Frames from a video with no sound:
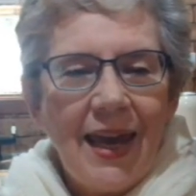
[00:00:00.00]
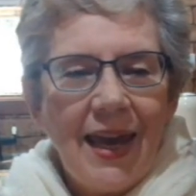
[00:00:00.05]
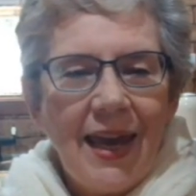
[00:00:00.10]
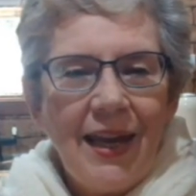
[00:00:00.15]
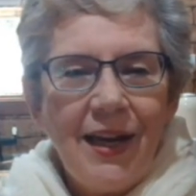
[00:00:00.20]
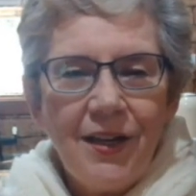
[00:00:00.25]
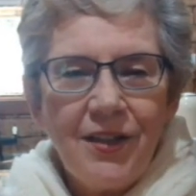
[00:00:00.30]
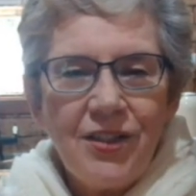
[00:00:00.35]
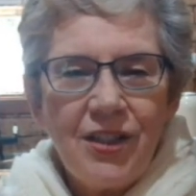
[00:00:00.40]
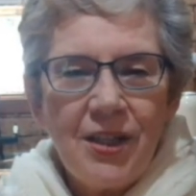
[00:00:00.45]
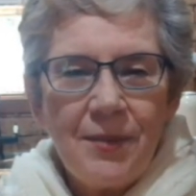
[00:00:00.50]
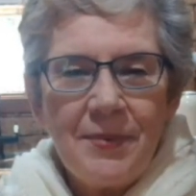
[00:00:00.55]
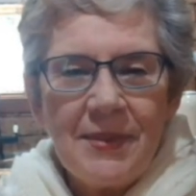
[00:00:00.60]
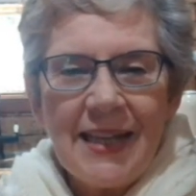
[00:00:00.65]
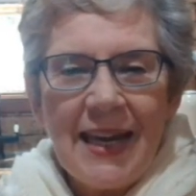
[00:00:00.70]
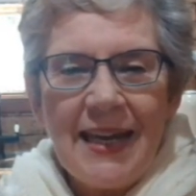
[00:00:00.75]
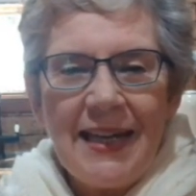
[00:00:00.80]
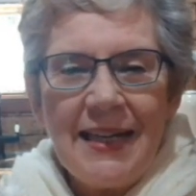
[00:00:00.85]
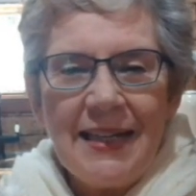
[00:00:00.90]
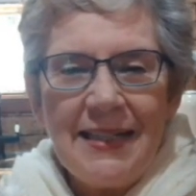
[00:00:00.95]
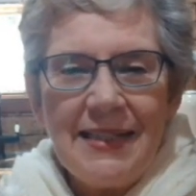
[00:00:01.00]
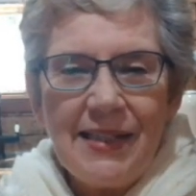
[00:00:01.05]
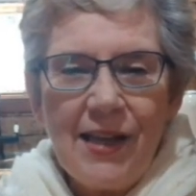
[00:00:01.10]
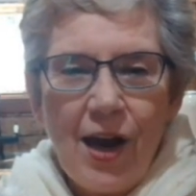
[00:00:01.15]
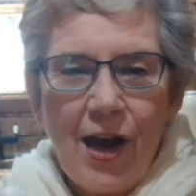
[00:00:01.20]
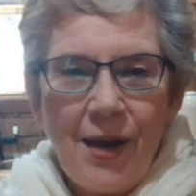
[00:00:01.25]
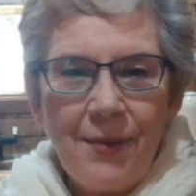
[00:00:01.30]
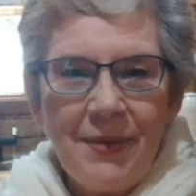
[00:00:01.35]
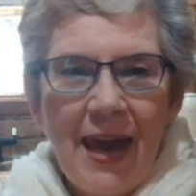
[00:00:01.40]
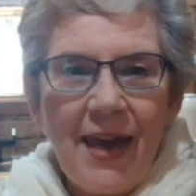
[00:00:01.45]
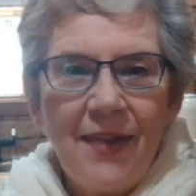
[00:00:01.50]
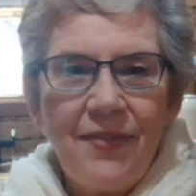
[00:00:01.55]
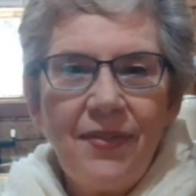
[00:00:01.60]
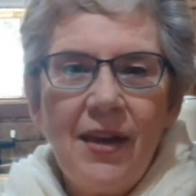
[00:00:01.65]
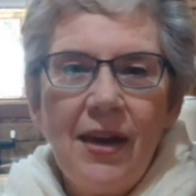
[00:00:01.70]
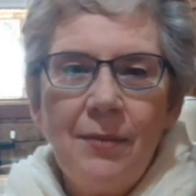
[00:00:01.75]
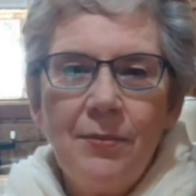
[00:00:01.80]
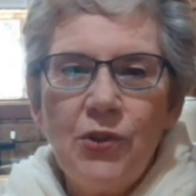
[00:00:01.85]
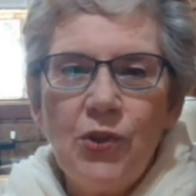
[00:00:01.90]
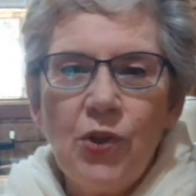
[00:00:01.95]
Hello, Cheapskaters. I'm Kath
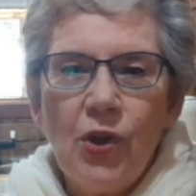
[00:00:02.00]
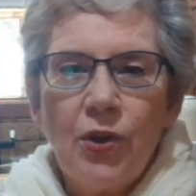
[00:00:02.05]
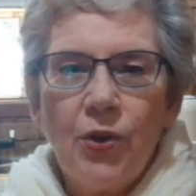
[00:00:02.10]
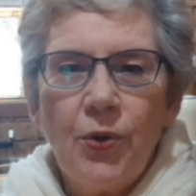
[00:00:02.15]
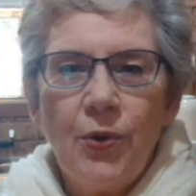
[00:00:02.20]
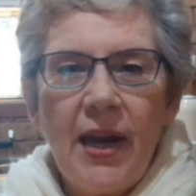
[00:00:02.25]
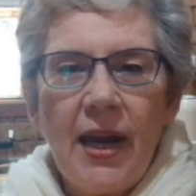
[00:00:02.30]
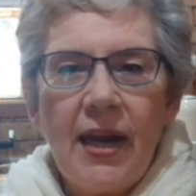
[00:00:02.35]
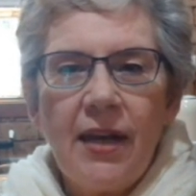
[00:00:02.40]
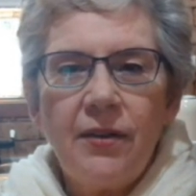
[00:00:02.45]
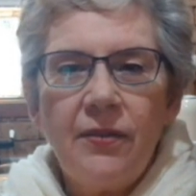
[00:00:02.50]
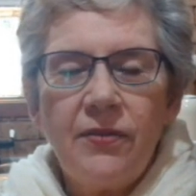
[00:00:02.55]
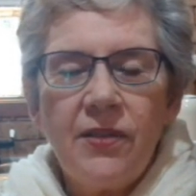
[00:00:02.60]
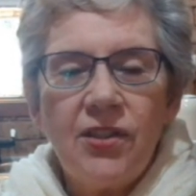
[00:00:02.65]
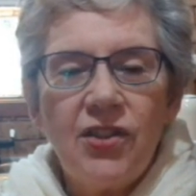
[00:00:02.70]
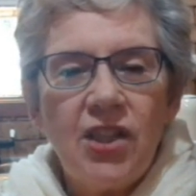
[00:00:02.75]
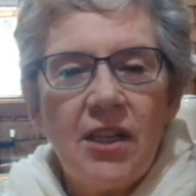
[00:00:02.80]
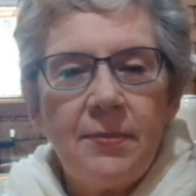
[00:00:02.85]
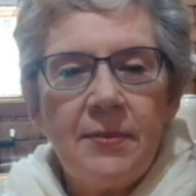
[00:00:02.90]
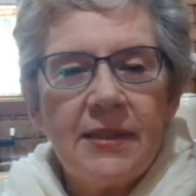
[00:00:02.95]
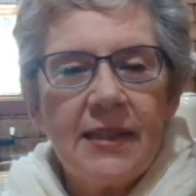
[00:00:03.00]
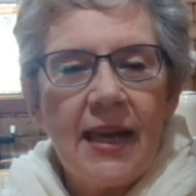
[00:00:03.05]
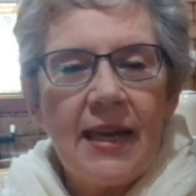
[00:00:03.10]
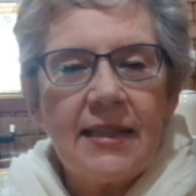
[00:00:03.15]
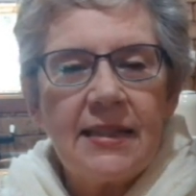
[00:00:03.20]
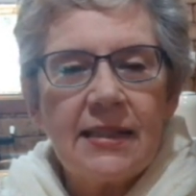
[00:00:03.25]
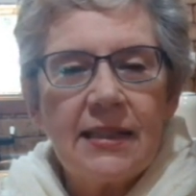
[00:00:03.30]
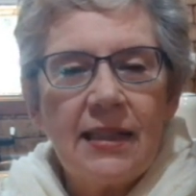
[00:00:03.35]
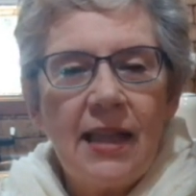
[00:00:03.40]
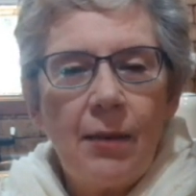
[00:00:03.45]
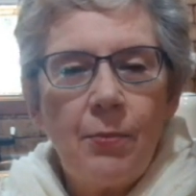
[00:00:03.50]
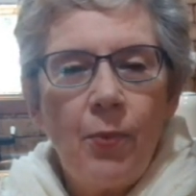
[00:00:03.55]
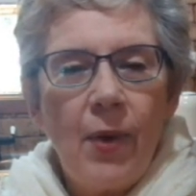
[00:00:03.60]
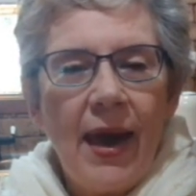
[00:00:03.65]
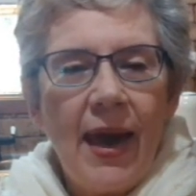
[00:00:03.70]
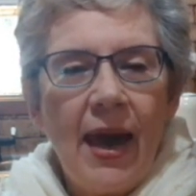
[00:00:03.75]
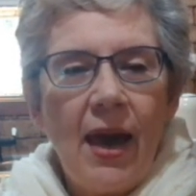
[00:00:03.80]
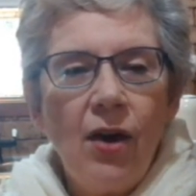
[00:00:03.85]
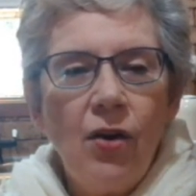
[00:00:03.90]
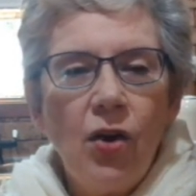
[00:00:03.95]
Armstrong, creator of the Cheapskates Club, where
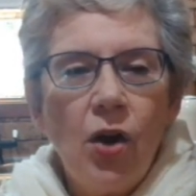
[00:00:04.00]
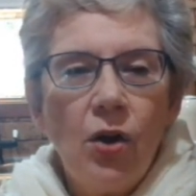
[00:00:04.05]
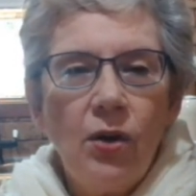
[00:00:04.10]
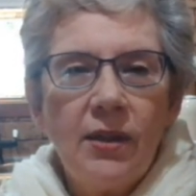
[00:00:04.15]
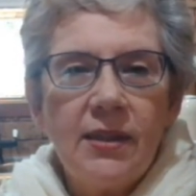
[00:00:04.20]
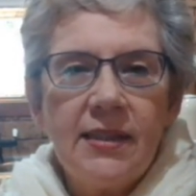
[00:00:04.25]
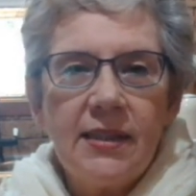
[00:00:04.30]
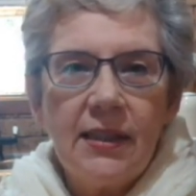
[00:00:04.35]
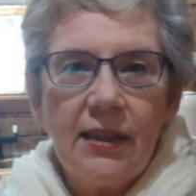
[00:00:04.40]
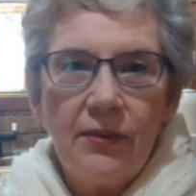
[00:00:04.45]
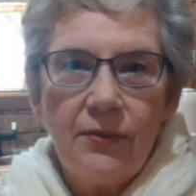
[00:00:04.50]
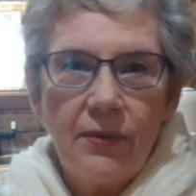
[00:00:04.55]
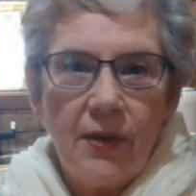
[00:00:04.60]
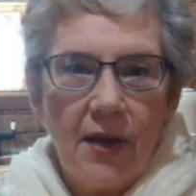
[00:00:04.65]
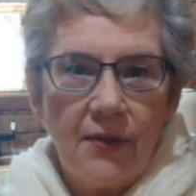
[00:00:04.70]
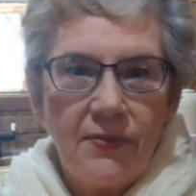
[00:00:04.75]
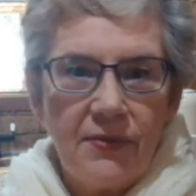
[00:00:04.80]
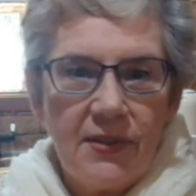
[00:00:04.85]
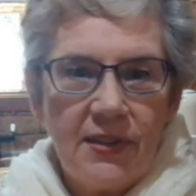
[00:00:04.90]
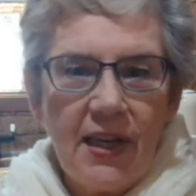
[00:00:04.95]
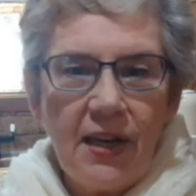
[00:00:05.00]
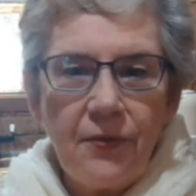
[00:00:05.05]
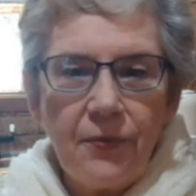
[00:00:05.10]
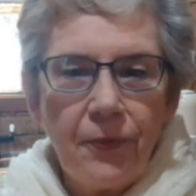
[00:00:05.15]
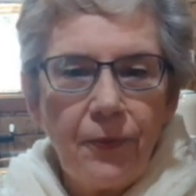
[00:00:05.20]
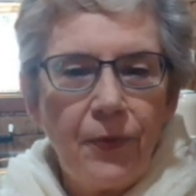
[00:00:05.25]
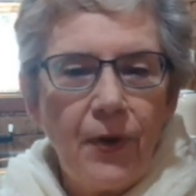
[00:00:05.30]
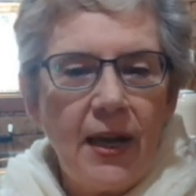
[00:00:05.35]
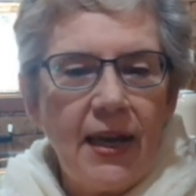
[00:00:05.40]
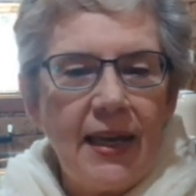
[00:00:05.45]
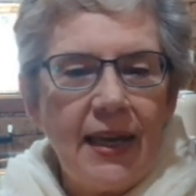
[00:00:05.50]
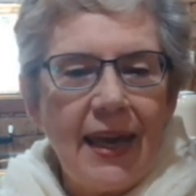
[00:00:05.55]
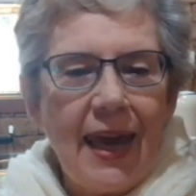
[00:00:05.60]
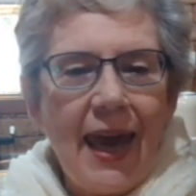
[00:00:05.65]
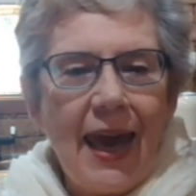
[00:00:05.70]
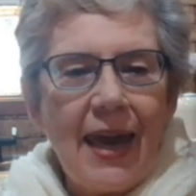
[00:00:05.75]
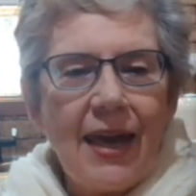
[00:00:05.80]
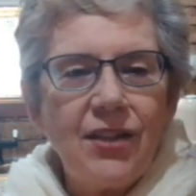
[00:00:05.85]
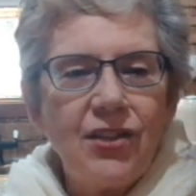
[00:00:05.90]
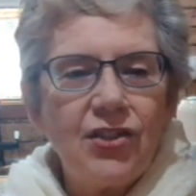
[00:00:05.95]
our goal is to live life debt-free,
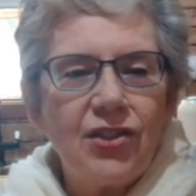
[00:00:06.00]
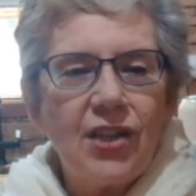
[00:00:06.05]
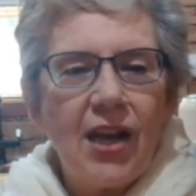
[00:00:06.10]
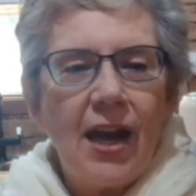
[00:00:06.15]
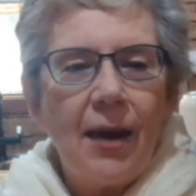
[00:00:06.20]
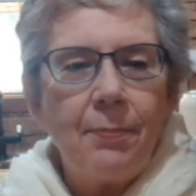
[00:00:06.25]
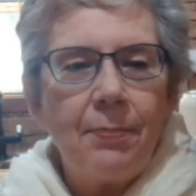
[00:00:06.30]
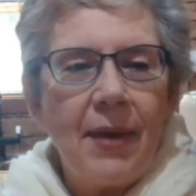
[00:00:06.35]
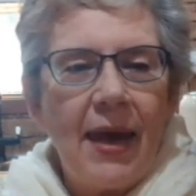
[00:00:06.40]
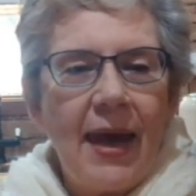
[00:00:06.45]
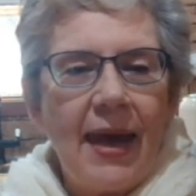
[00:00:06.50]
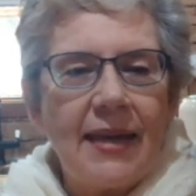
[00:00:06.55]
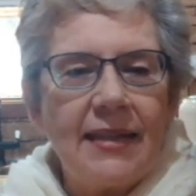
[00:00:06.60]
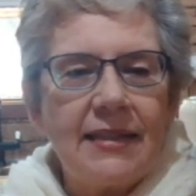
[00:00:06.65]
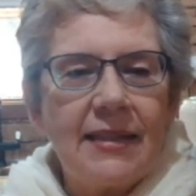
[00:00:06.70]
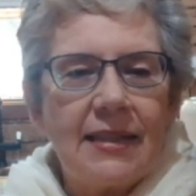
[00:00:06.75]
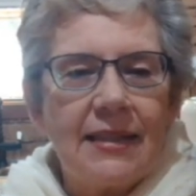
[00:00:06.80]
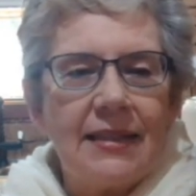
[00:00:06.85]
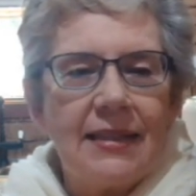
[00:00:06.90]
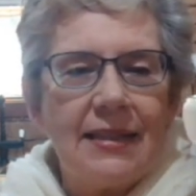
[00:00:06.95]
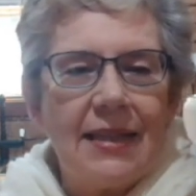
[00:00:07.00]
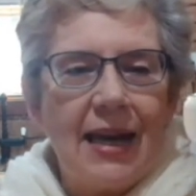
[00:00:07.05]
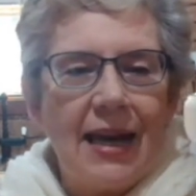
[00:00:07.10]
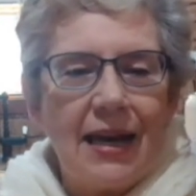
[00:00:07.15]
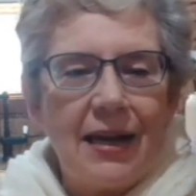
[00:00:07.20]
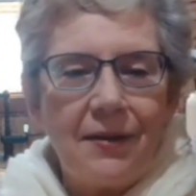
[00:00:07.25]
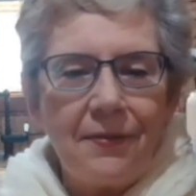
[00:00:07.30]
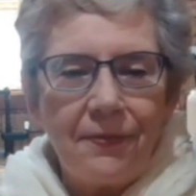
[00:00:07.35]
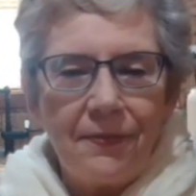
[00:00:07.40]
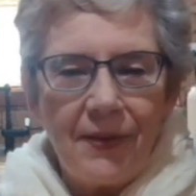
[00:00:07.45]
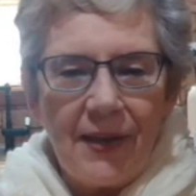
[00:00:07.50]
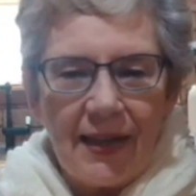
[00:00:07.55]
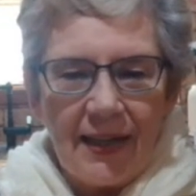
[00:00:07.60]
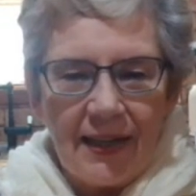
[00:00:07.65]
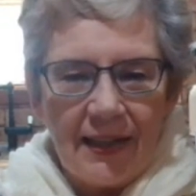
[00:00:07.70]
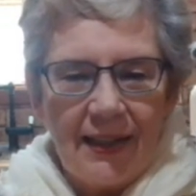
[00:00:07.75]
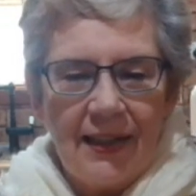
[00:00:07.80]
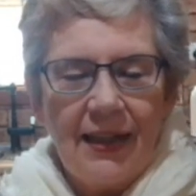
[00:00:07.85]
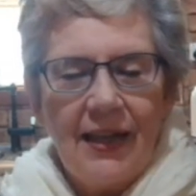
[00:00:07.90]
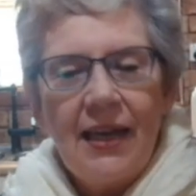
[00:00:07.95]
cashed up, and
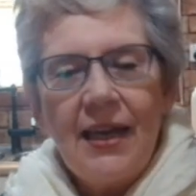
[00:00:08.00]
laughing.